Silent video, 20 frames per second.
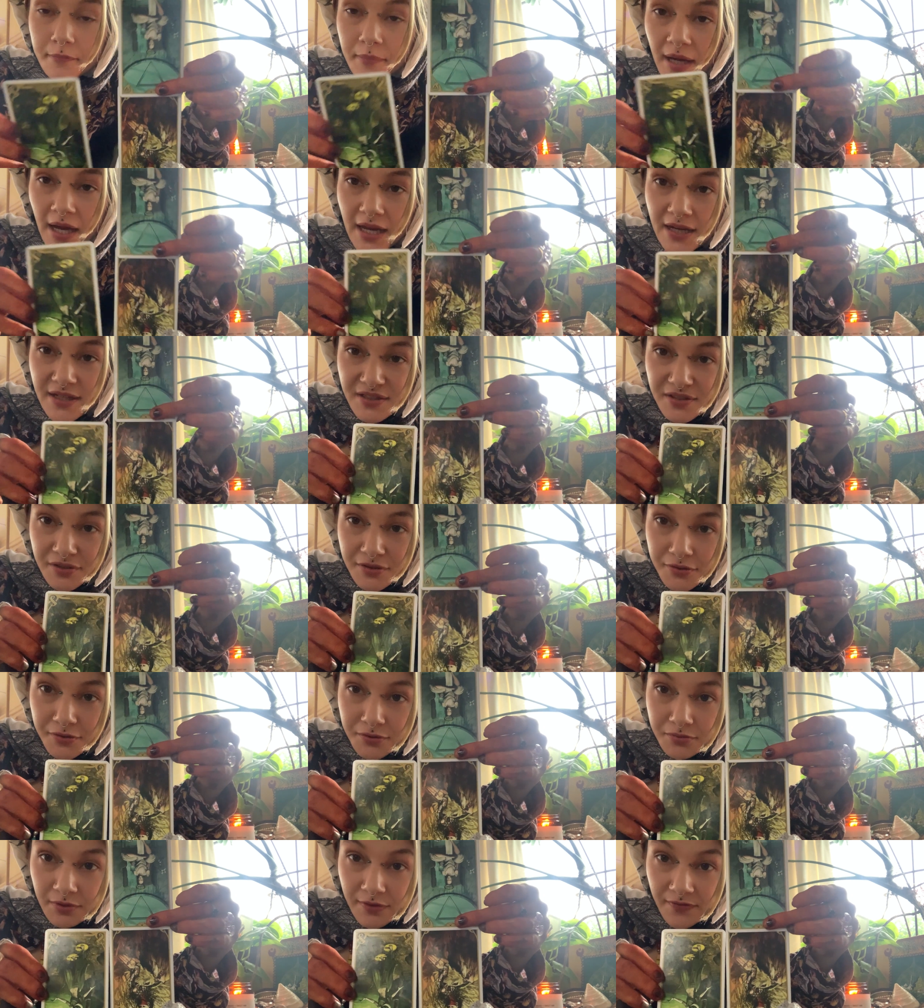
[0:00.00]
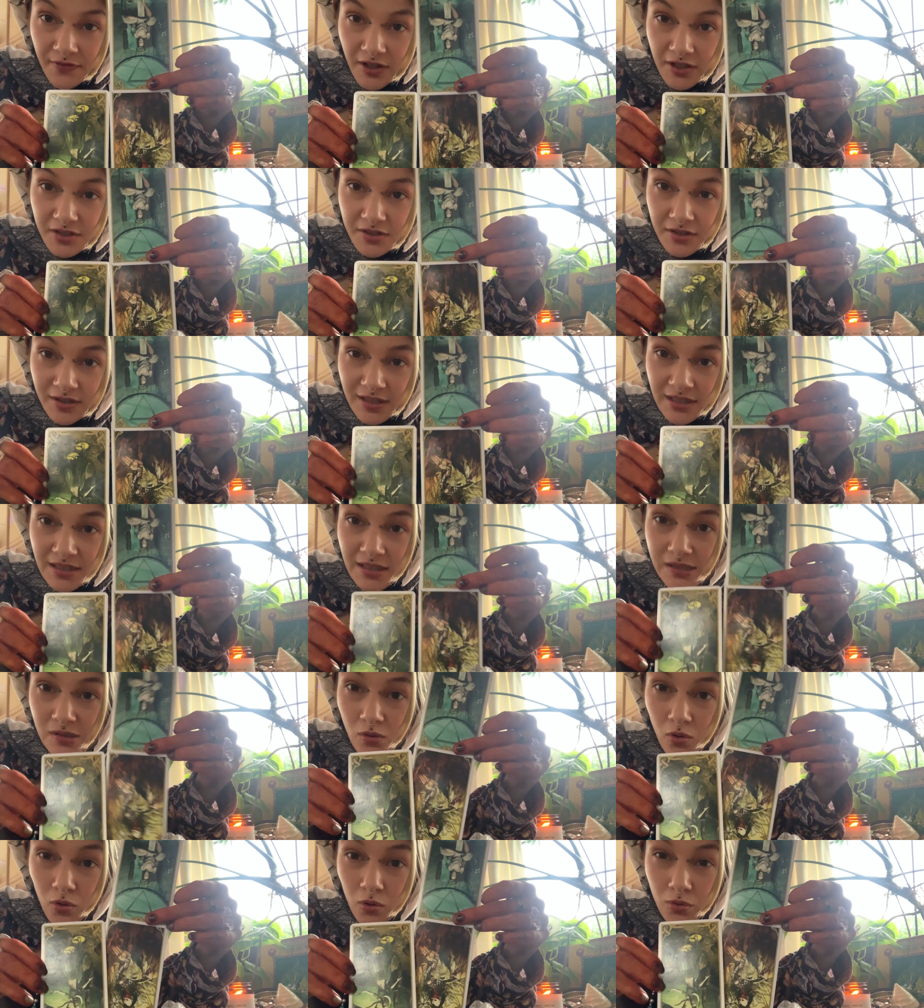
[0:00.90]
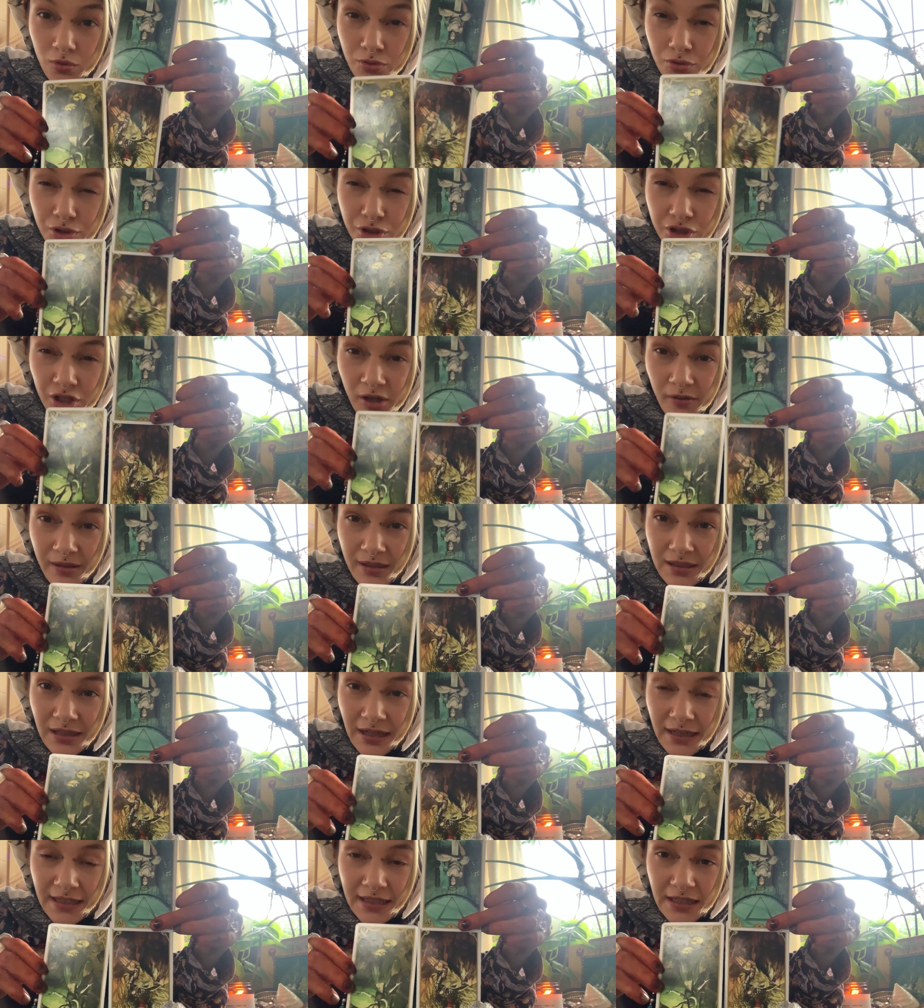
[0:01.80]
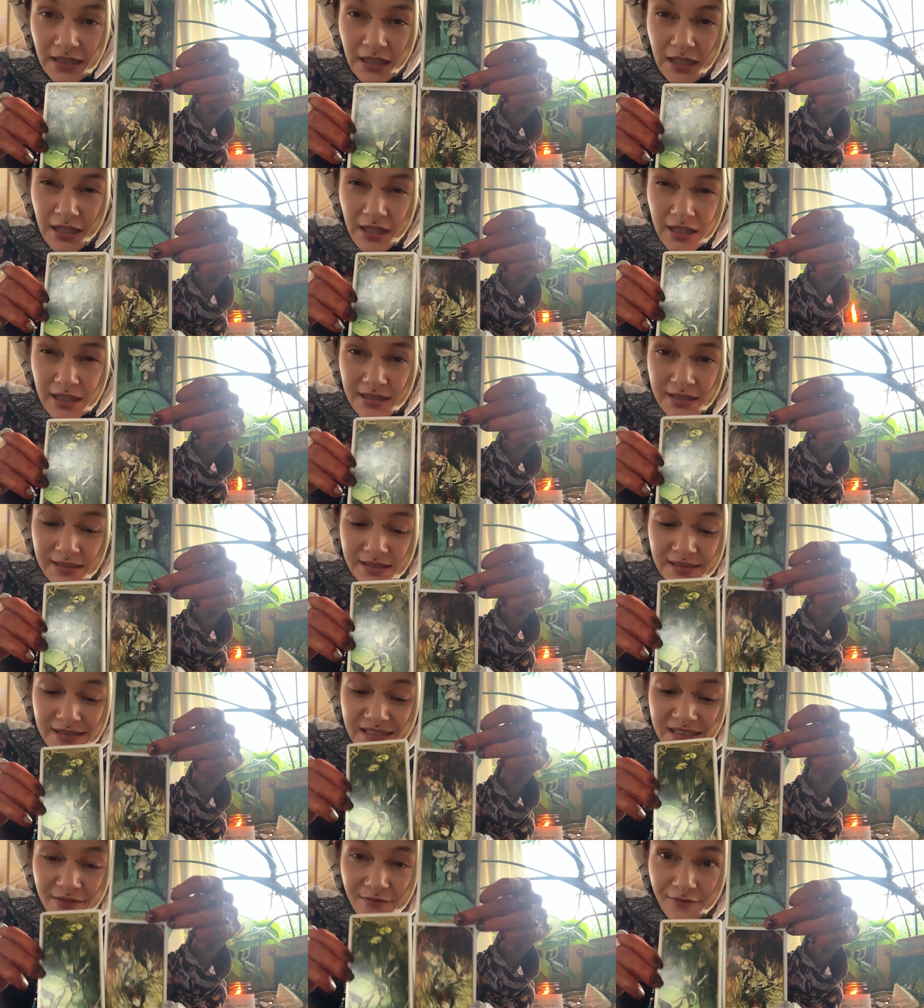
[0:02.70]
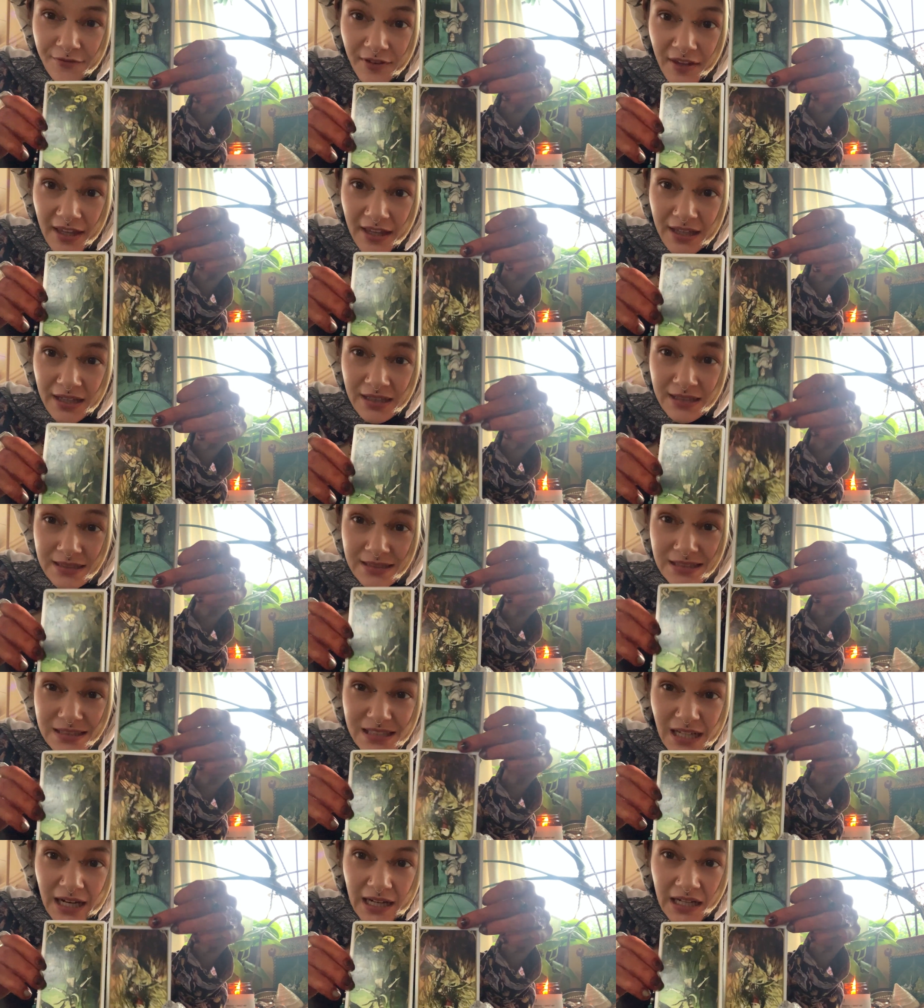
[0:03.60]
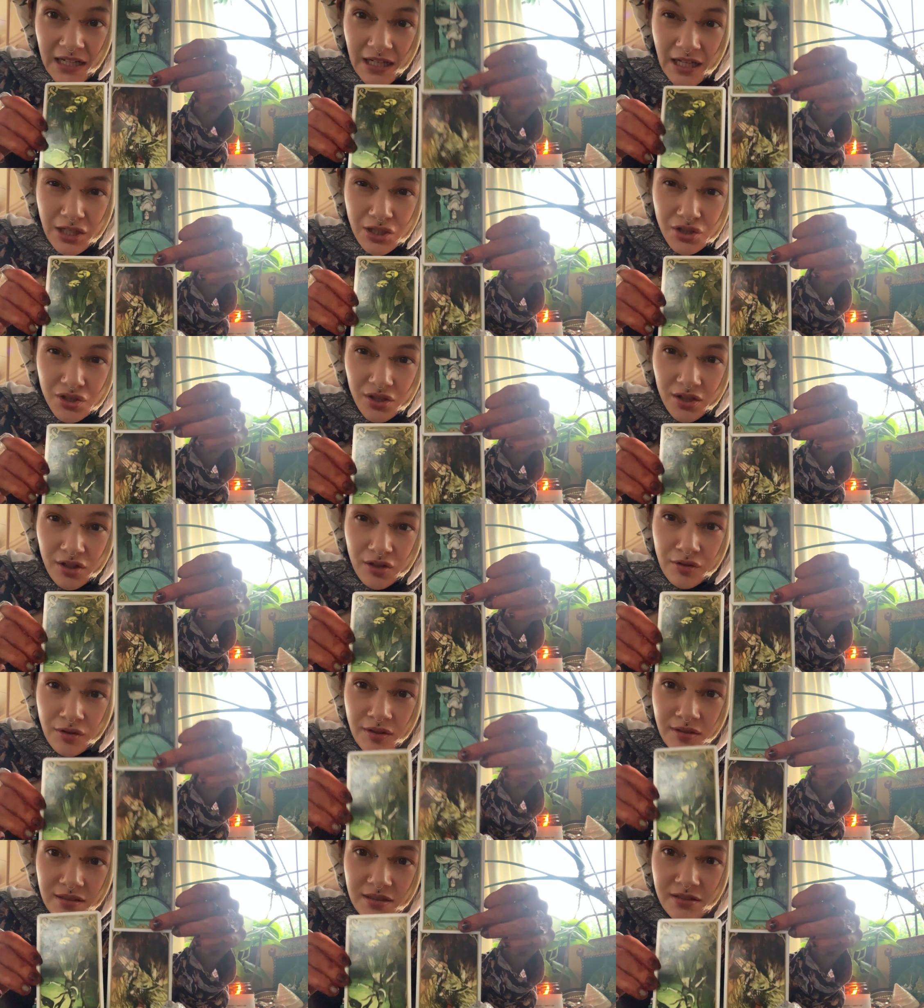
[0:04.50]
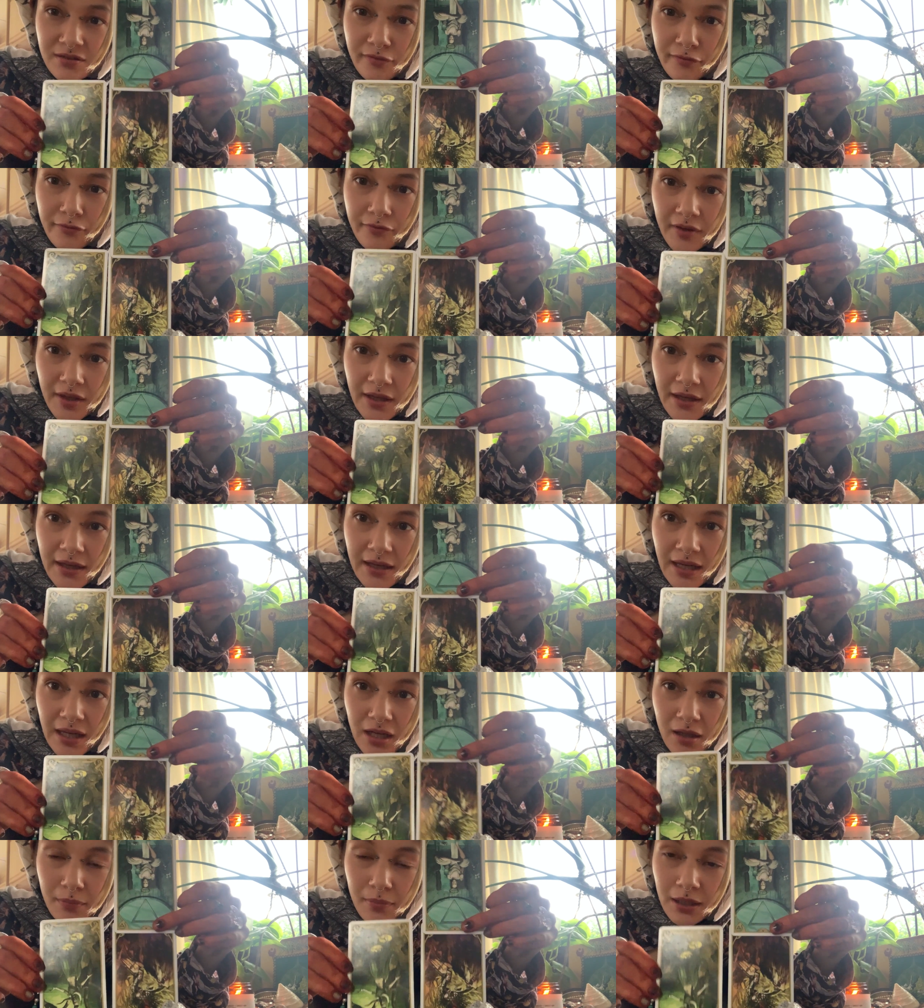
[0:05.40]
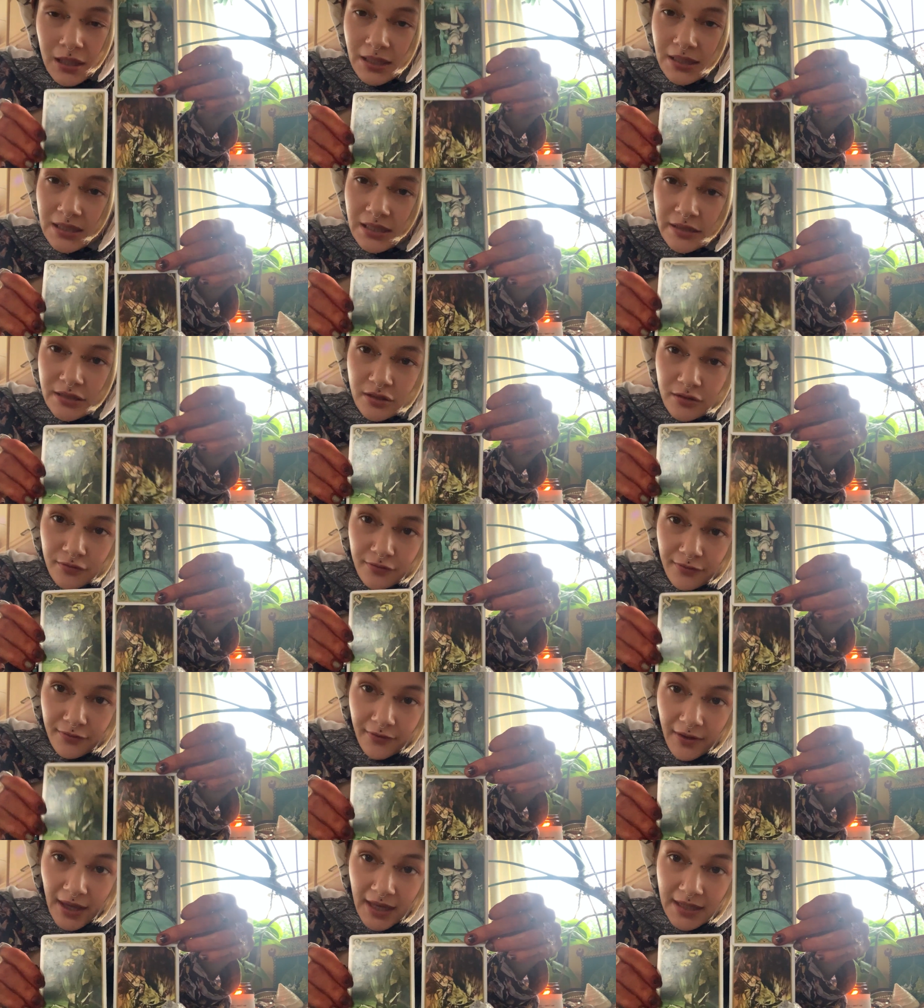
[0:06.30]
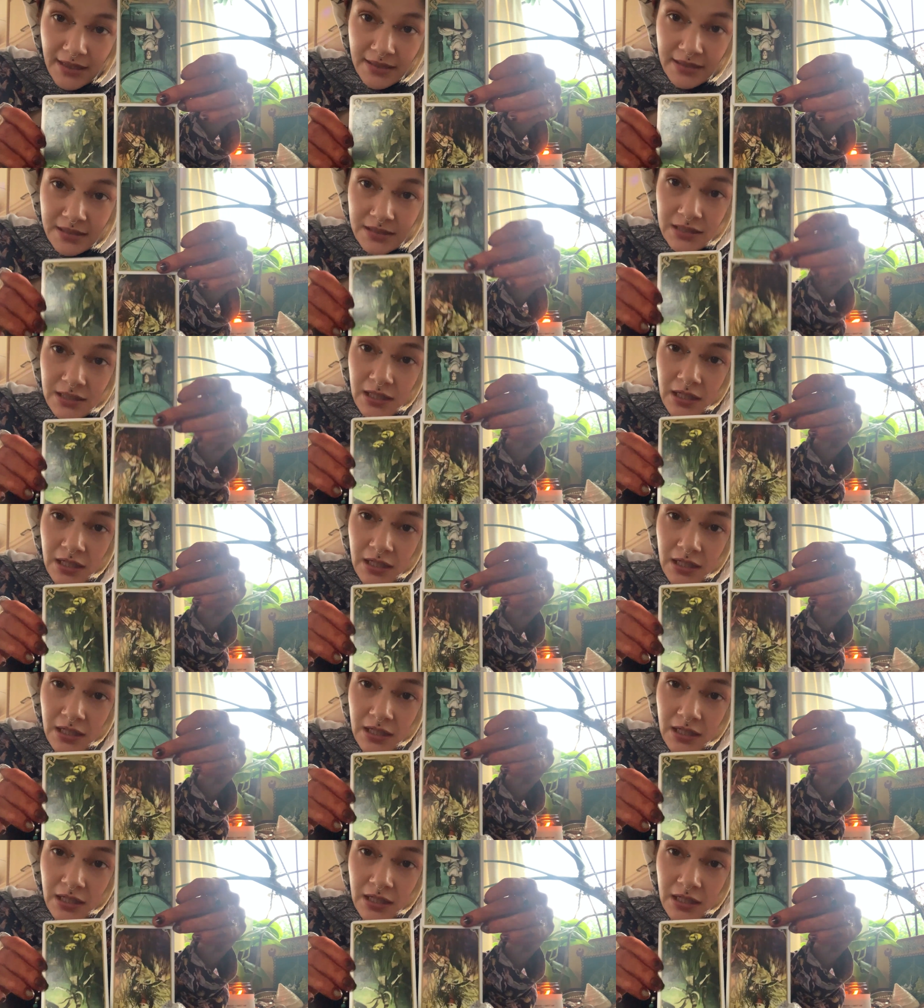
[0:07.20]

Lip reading: Pentacles reversed. So this is all showing like severe stagnation, severe inability to face